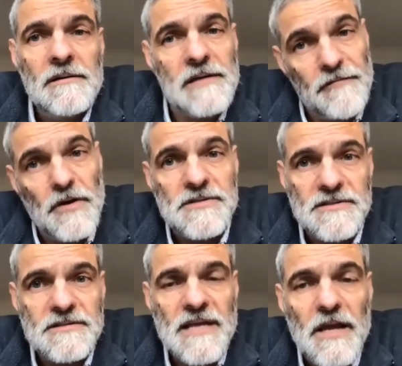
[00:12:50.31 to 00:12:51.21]
diverse
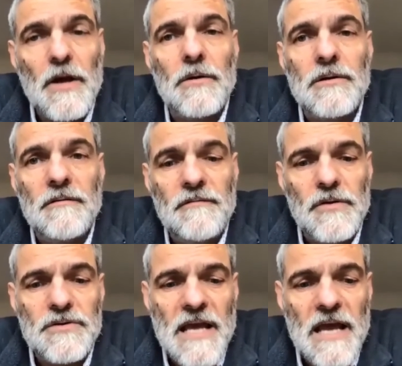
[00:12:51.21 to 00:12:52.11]
stakeholder
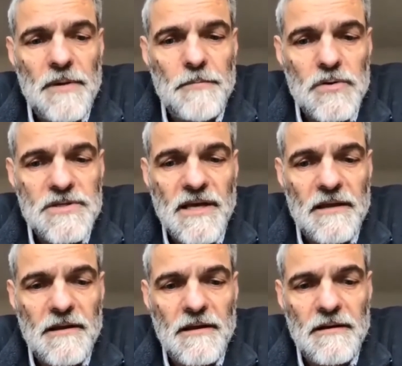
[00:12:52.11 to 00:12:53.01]
views can be brought
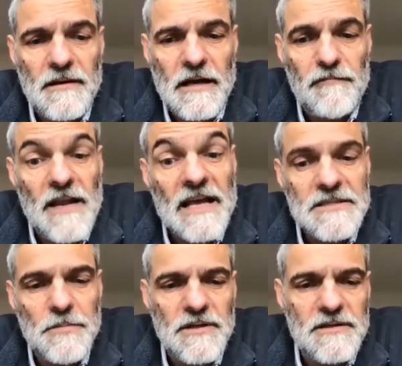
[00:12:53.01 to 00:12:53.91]
together and how
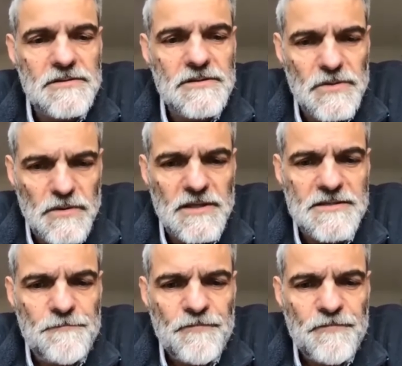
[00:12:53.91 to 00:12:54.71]
flexible the tool is.